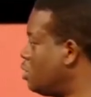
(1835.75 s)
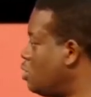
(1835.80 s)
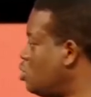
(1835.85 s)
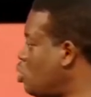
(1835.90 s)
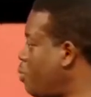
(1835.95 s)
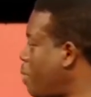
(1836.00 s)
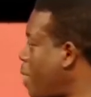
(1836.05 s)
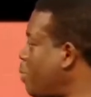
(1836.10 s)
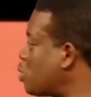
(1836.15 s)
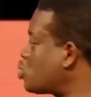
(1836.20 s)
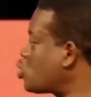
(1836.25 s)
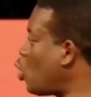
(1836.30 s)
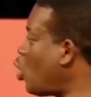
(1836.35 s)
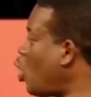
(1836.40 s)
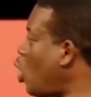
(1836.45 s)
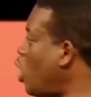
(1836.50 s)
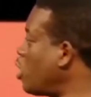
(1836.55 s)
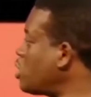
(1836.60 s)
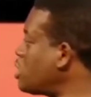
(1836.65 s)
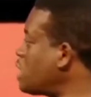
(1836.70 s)
You'll be able to
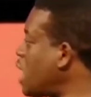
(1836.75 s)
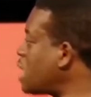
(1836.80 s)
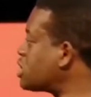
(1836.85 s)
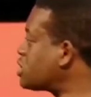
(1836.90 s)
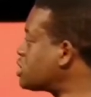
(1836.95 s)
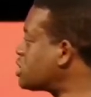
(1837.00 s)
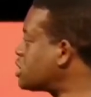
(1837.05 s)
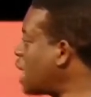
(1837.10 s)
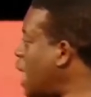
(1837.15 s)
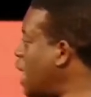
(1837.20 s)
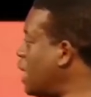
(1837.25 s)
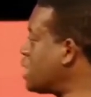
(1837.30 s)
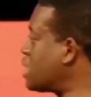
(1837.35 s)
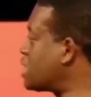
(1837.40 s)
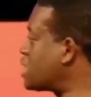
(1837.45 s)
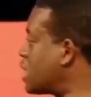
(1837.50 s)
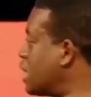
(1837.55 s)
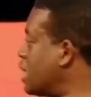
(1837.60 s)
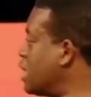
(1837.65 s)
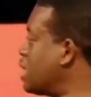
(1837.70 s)
understand
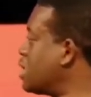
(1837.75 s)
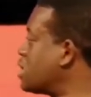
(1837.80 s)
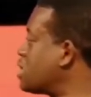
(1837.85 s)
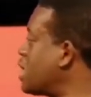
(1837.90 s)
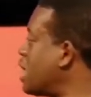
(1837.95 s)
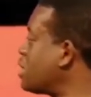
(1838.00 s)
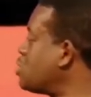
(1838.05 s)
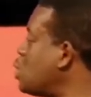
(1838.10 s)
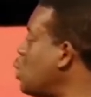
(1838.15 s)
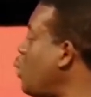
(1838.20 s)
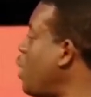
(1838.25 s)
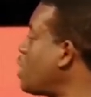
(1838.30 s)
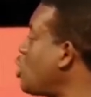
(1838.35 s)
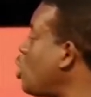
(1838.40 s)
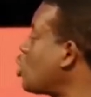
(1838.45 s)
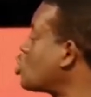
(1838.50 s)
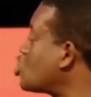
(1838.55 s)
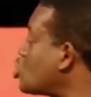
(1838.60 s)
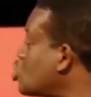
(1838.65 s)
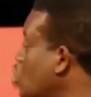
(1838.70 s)
things that you were not